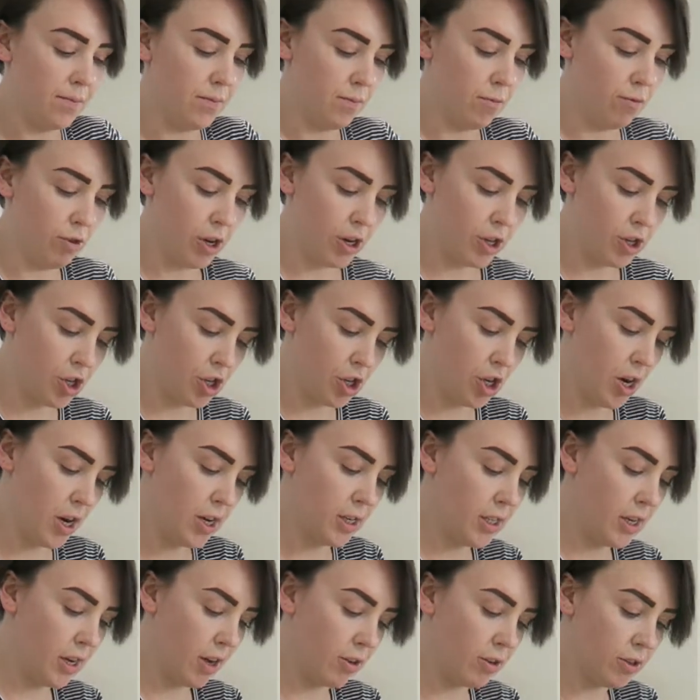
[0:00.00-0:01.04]
which
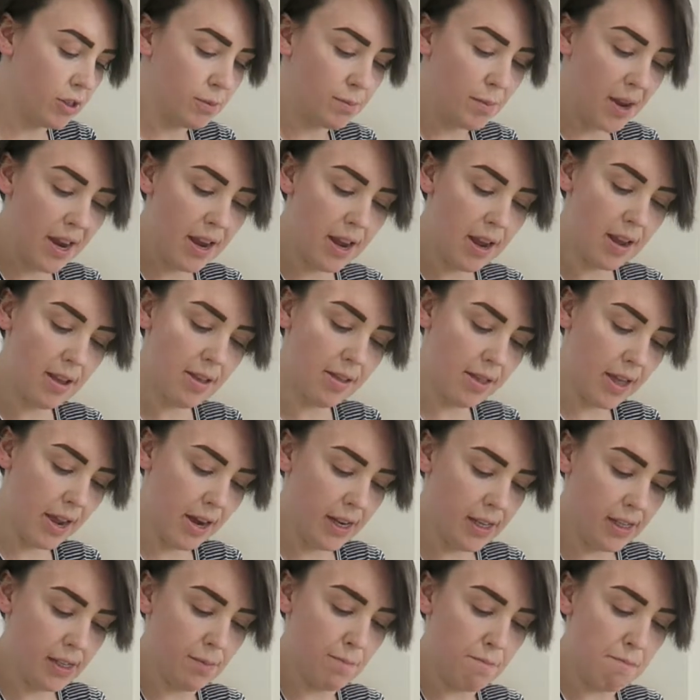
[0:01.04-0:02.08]
tells me that
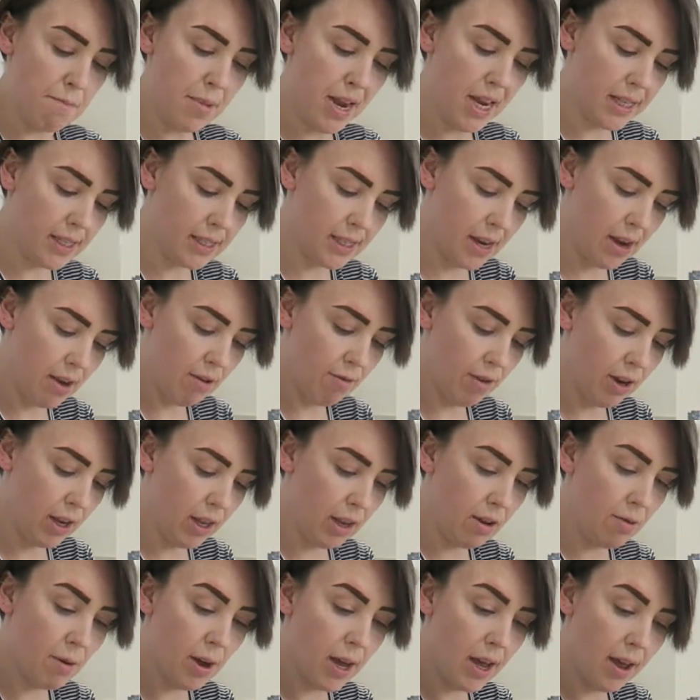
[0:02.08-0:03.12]
it's mixing
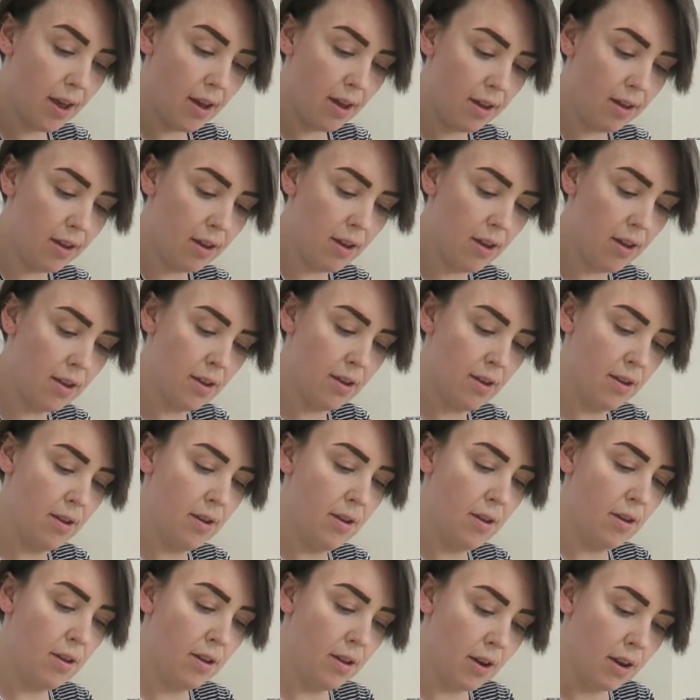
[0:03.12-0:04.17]
really well.
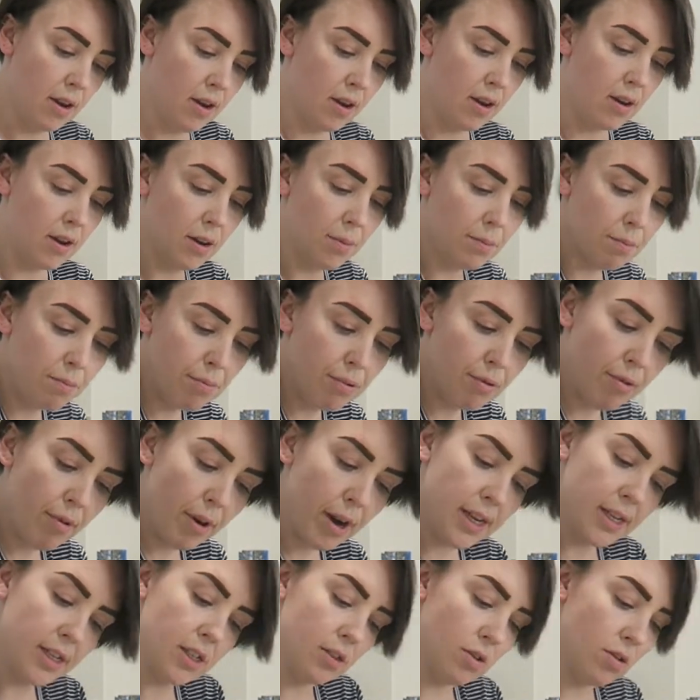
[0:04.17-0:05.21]

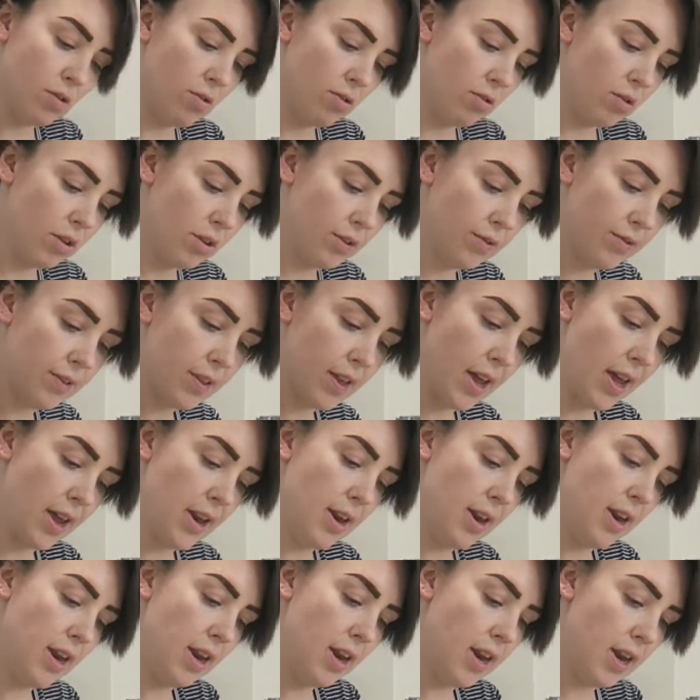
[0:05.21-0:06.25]
Press all of
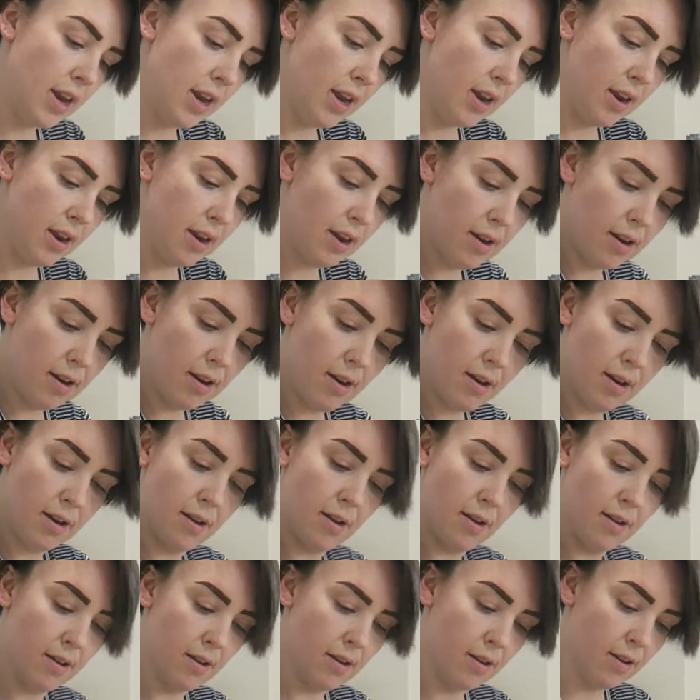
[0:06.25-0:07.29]
that in.
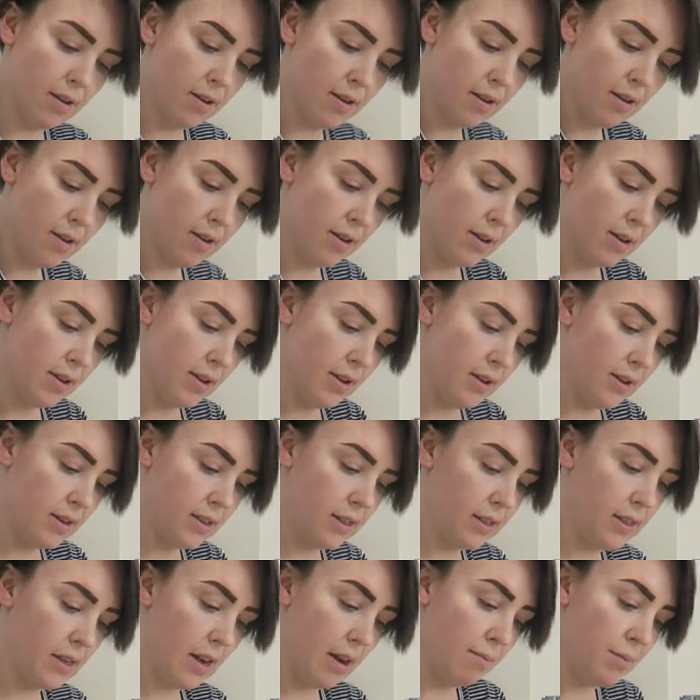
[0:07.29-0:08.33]

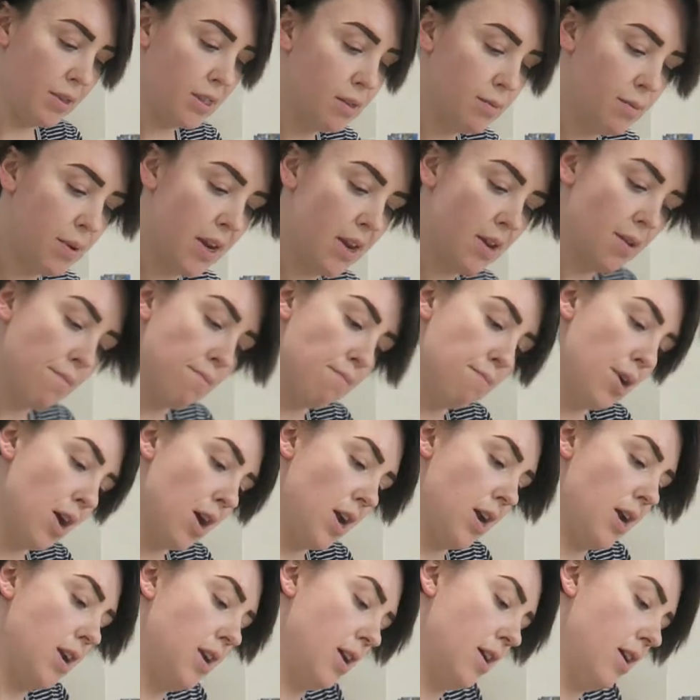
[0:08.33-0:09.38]
Seems to be
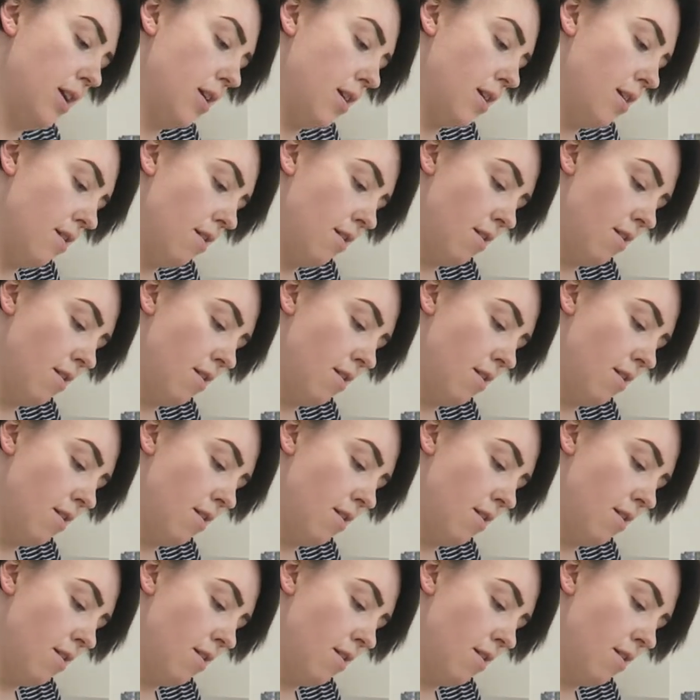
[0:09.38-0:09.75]
combining